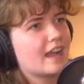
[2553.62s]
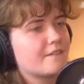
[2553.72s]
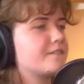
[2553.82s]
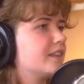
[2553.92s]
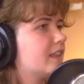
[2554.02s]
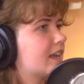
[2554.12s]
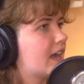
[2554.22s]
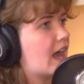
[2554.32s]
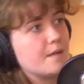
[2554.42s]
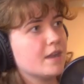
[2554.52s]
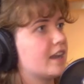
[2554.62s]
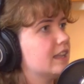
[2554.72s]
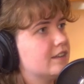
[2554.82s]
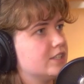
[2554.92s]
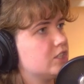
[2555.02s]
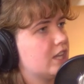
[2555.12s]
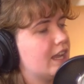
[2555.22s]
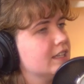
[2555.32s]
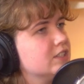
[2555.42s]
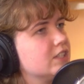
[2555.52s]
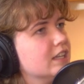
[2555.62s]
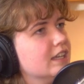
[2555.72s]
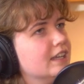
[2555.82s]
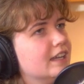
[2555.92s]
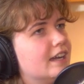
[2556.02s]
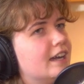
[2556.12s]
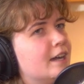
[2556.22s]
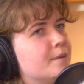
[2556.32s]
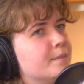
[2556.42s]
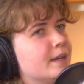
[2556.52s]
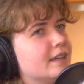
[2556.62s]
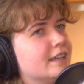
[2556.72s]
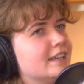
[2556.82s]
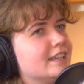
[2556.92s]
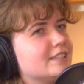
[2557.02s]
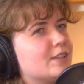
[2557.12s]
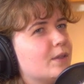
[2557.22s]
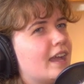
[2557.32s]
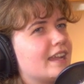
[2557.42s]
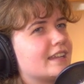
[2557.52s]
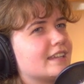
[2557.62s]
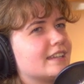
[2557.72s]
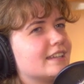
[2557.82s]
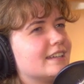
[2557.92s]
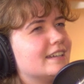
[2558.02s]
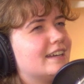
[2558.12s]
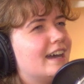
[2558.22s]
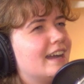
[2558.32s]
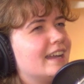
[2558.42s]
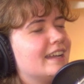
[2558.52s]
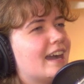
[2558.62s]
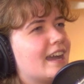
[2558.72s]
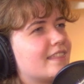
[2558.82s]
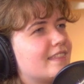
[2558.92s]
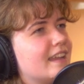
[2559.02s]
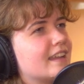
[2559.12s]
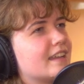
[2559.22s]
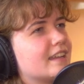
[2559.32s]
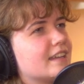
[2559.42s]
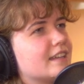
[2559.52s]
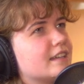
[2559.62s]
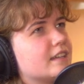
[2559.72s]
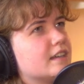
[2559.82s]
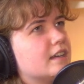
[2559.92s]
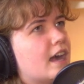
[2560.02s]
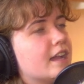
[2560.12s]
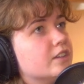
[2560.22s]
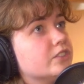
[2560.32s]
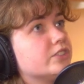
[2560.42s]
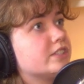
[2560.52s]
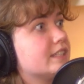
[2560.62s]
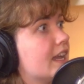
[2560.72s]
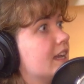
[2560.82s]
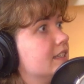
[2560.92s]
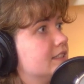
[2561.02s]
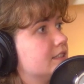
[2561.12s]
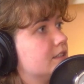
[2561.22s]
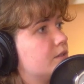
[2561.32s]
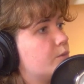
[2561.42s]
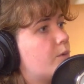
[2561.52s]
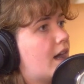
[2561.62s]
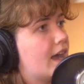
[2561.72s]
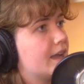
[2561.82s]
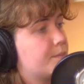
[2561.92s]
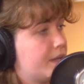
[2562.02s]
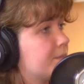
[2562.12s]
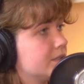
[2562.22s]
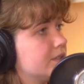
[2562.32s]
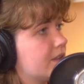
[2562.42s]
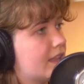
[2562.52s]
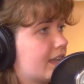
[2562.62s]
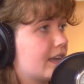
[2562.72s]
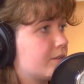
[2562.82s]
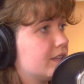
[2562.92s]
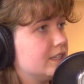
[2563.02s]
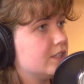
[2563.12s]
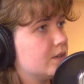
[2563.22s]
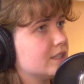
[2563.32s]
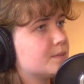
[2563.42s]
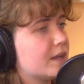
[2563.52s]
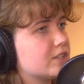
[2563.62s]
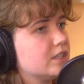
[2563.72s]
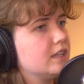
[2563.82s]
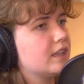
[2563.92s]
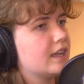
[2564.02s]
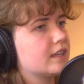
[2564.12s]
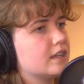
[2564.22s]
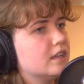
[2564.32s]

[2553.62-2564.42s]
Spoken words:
feel like I'm not allowed to change. So like I think I understand why people do that. Like I really do, especially like